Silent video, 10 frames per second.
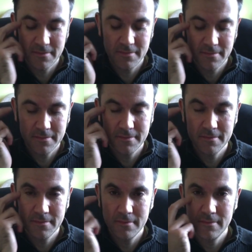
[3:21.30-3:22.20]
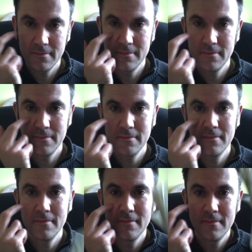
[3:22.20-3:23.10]

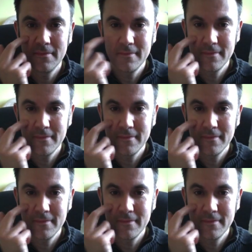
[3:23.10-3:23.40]
(no one is talking)